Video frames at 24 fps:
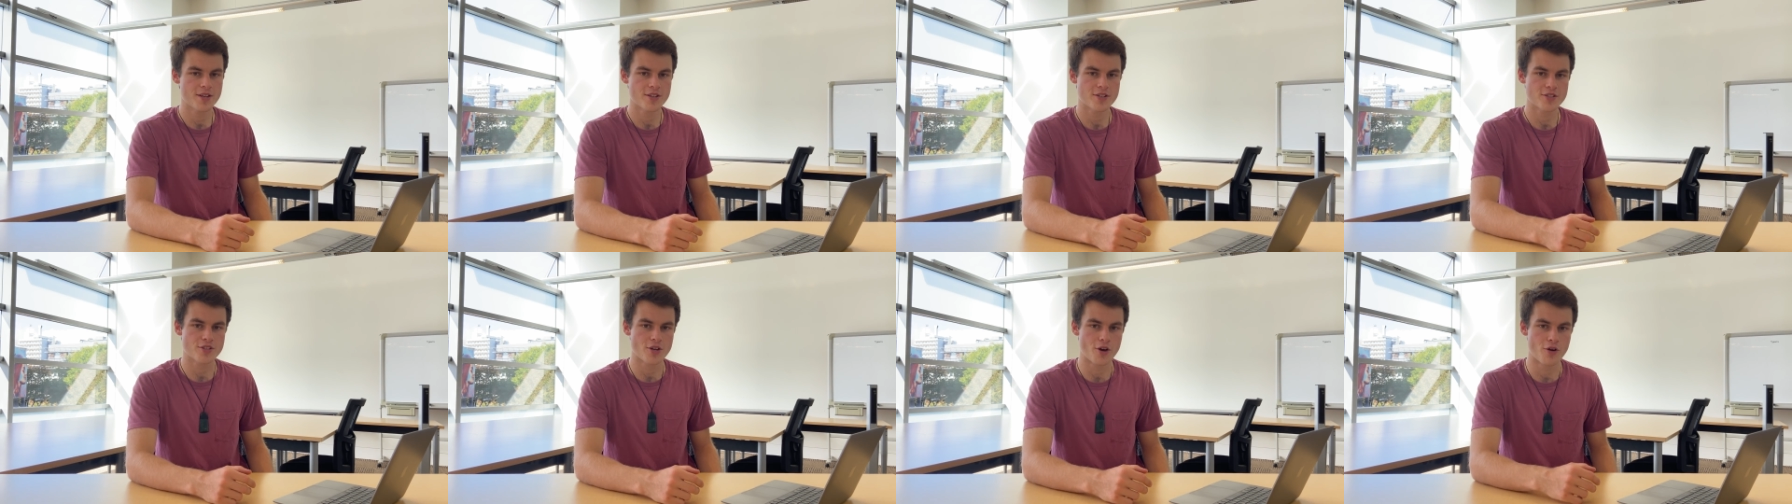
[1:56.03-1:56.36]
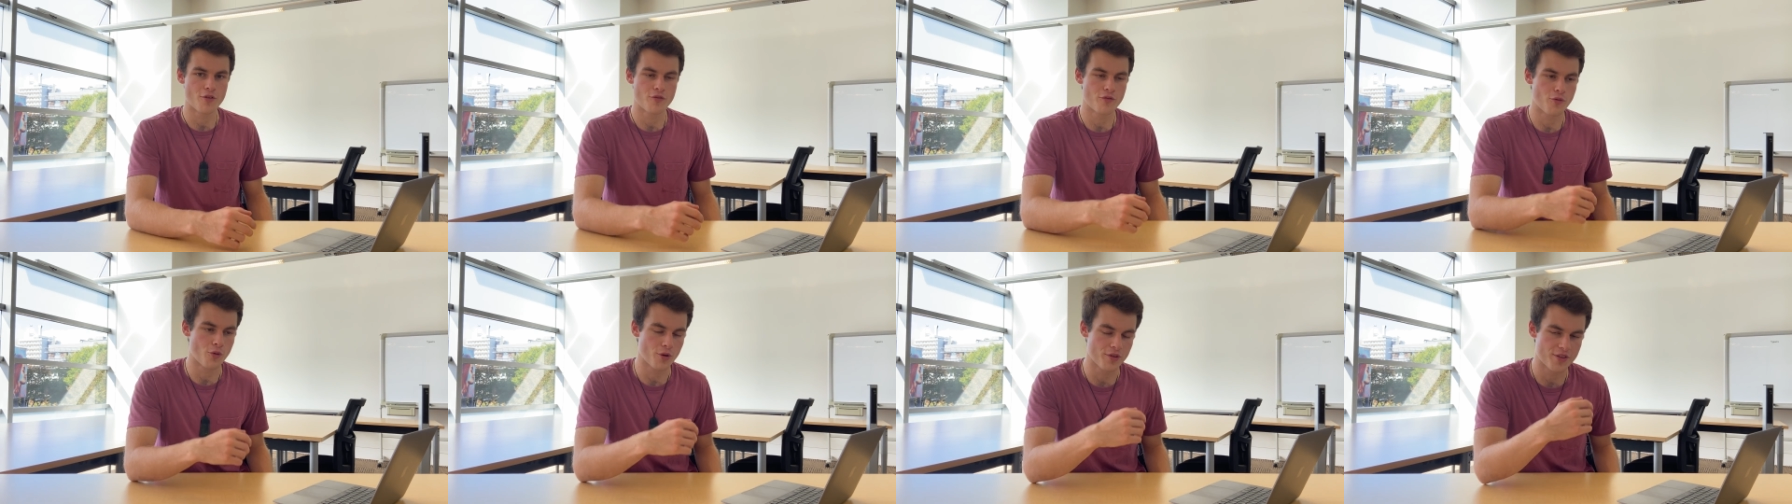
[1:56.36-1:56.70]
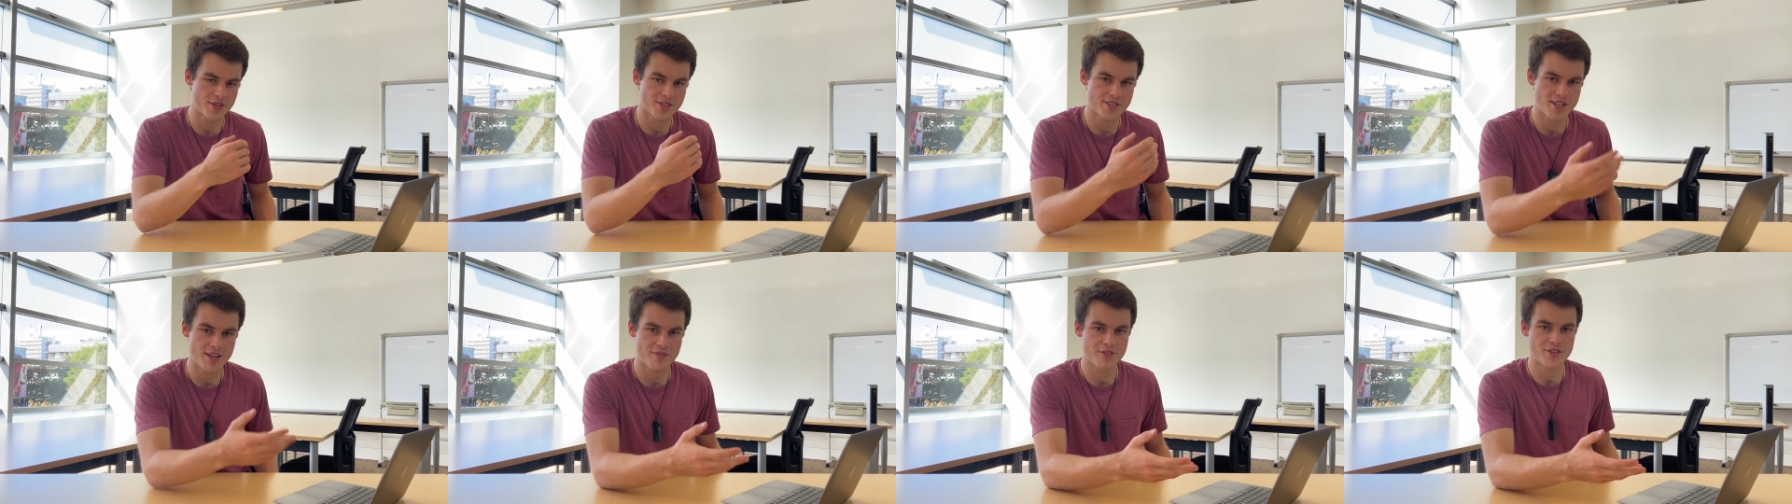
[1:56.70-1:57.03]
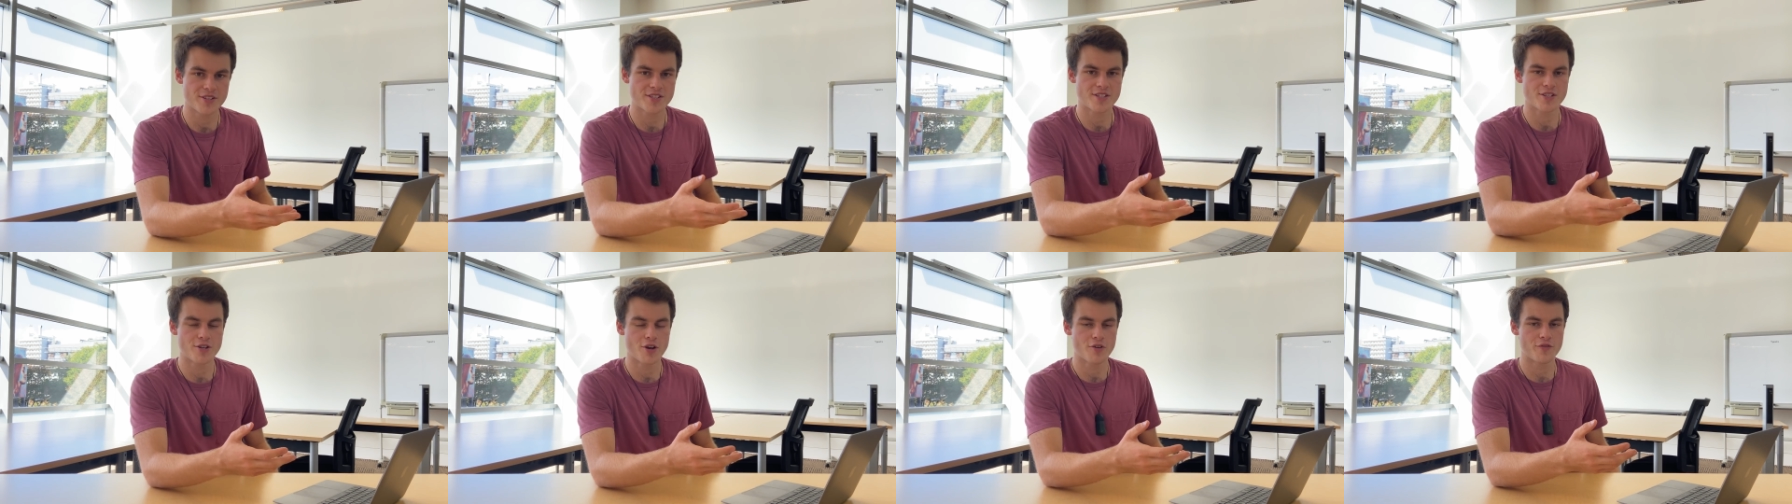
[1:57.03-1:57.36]
So for the
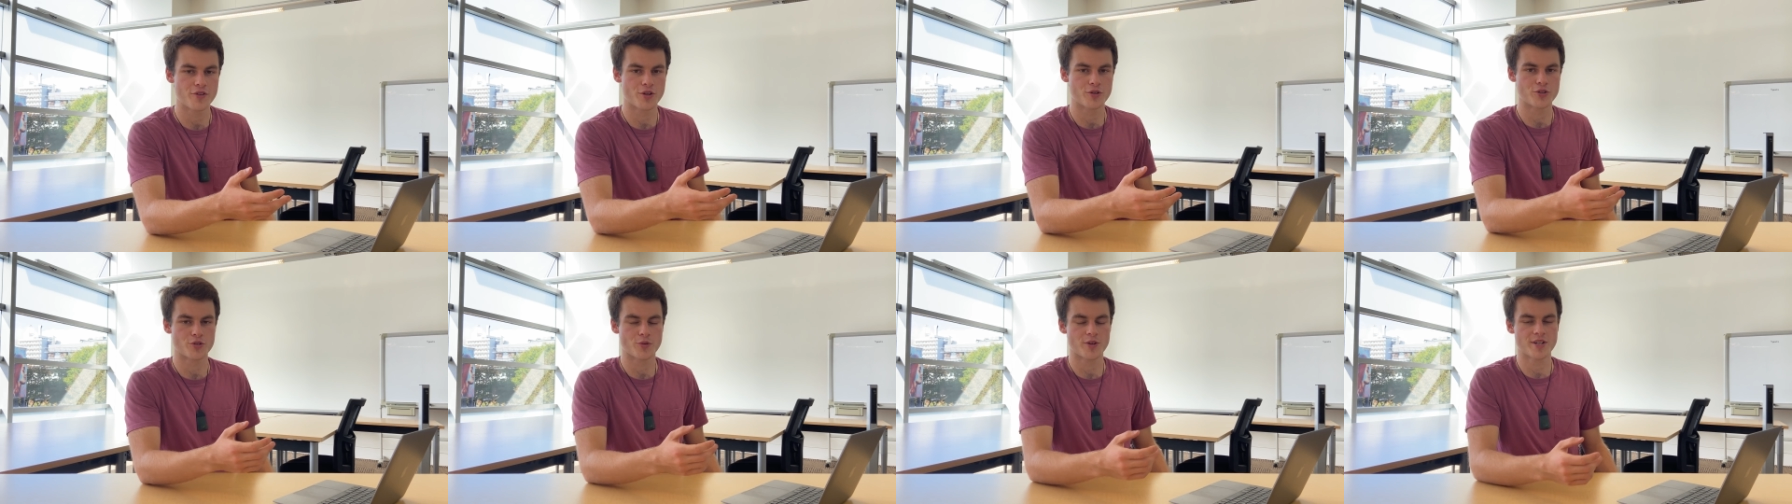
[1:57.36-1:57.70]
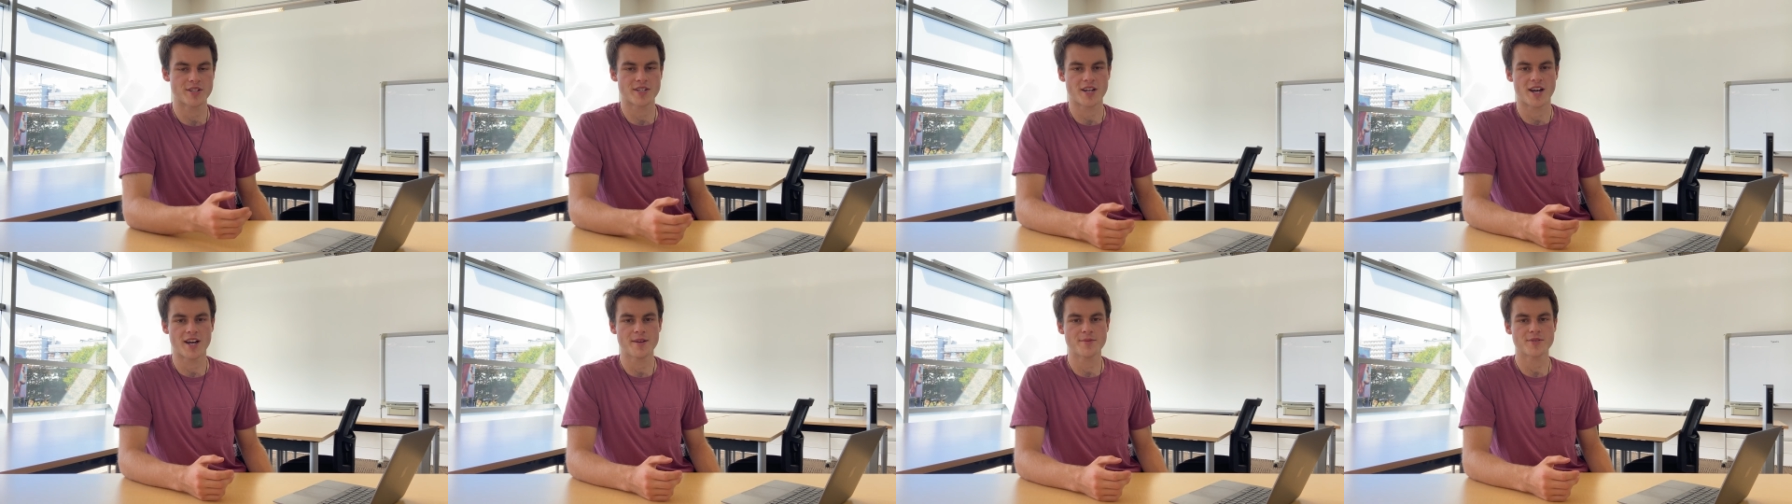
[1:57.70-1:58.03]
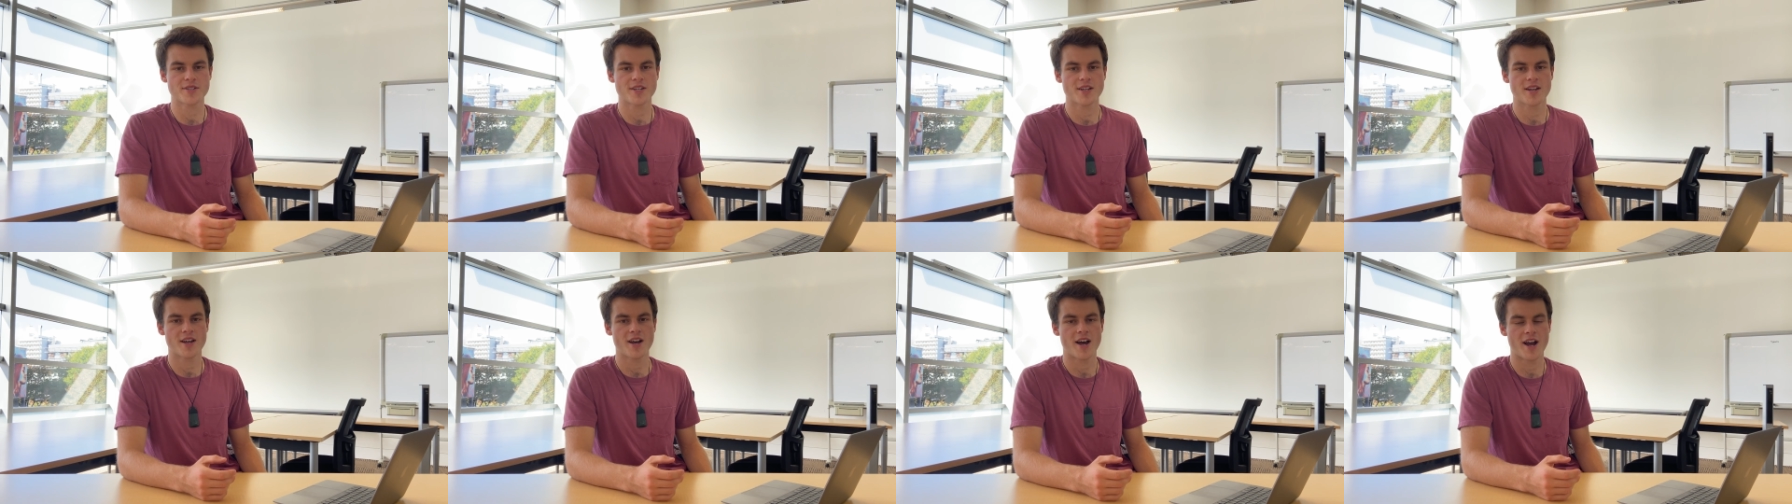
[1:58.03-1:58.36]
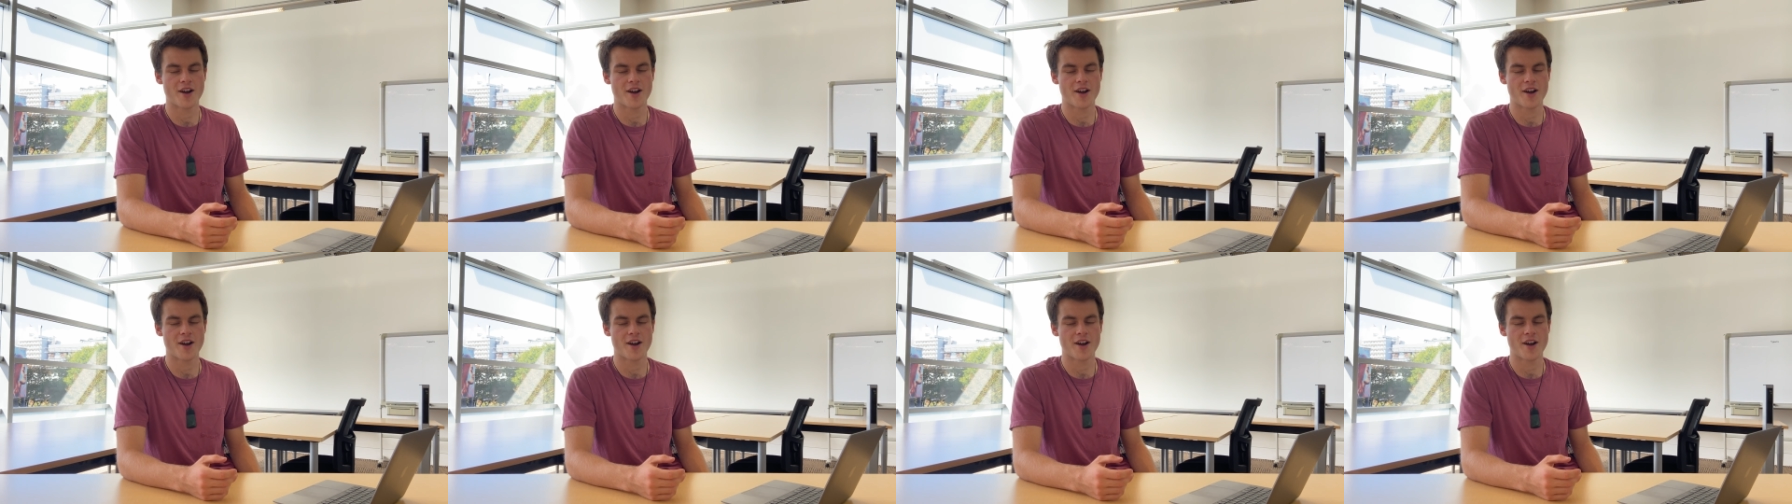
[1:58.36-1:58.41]
seven synovial joint types,